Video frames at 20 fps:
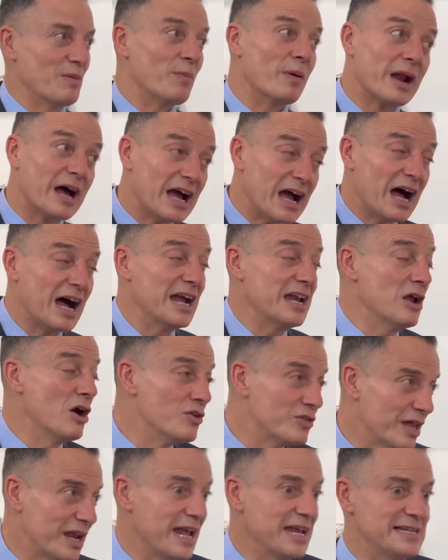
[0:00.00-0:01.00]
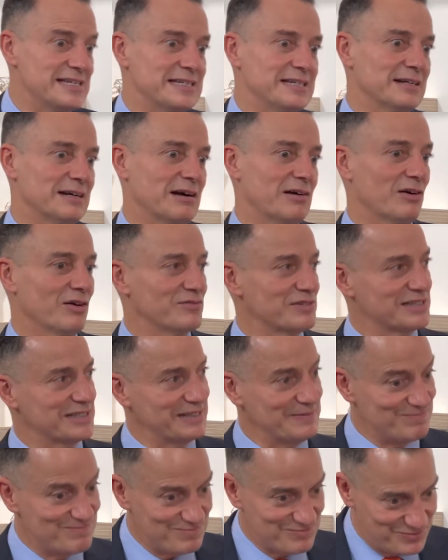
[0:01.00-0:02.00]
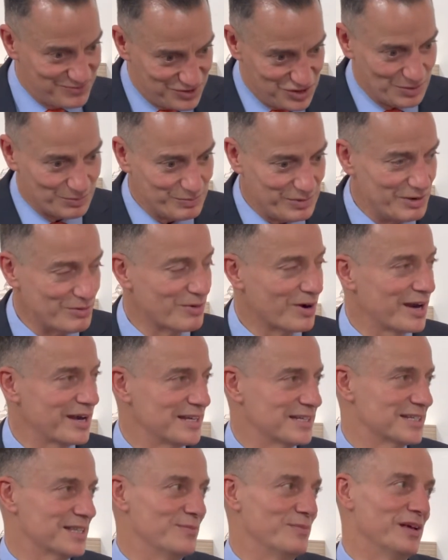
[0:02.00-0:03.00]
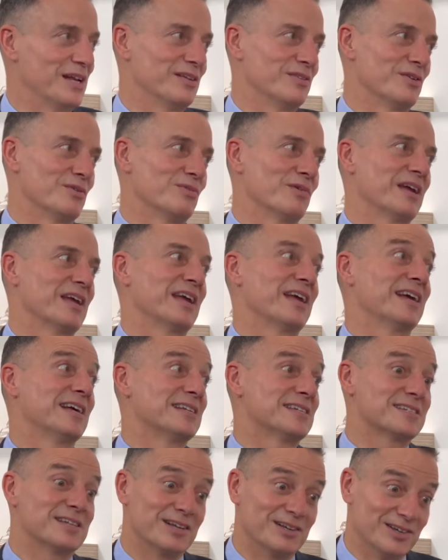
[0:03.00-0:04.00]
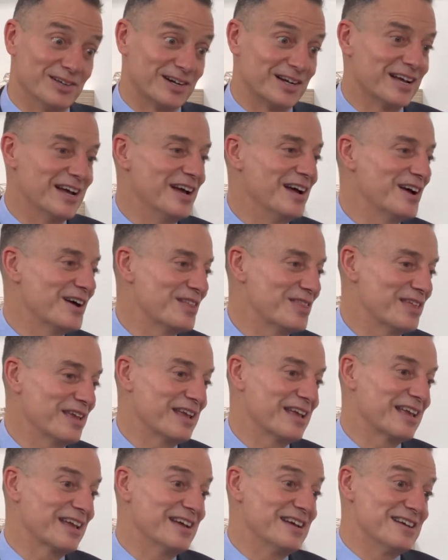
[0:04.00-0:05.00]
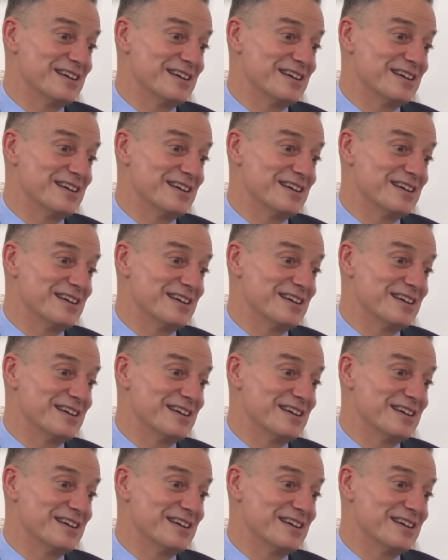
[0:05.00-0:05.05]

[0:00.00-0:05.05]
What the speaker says: But I know that ACI are obviously jumping right into the middle of the ring here. So look, I think